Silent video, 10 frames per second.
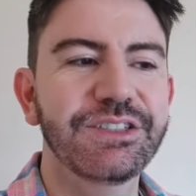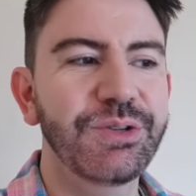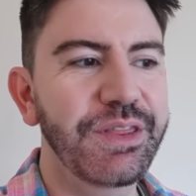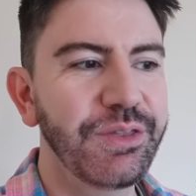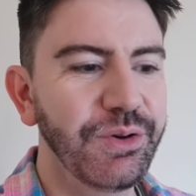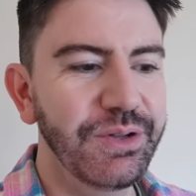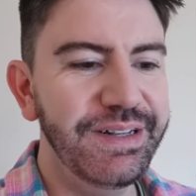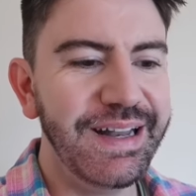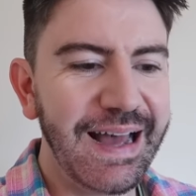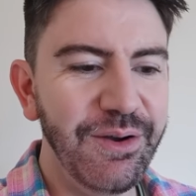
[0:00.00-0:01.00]
So I thought
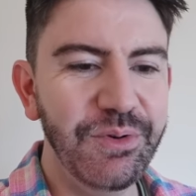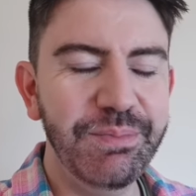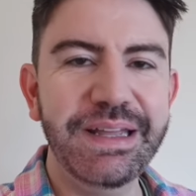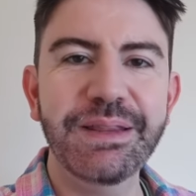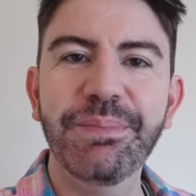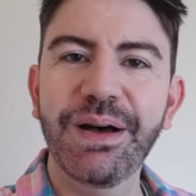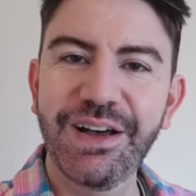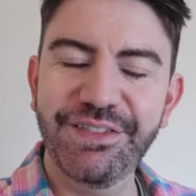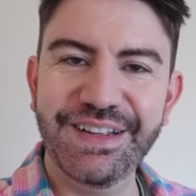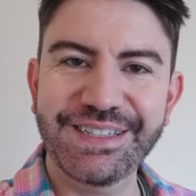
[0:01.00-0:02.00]
now would be the
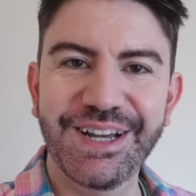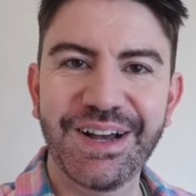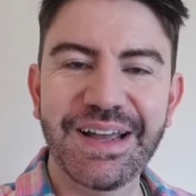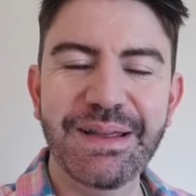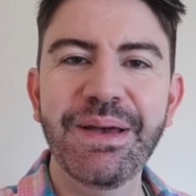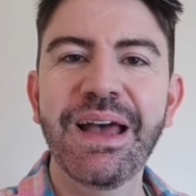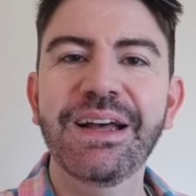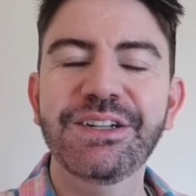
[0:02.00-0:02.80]
perfect time